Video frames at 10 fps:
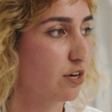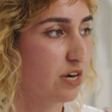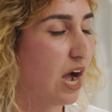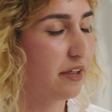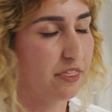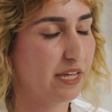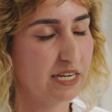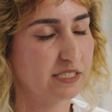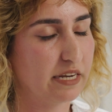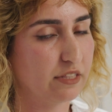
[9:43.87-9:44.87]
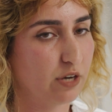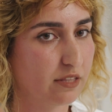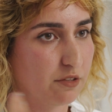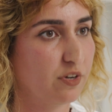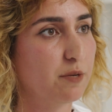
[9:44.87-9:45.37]
are not things that are
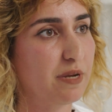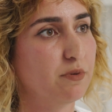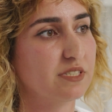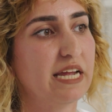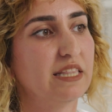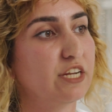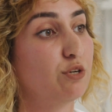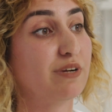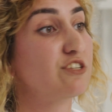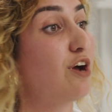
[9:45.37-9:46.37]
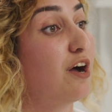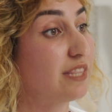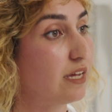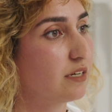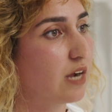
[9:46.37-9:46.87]
at the front of people's head. Like you don't get taught
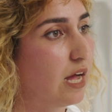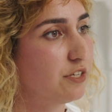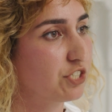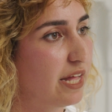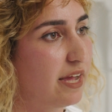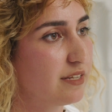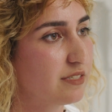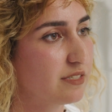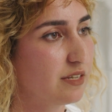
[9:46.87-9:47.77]
that in a college class.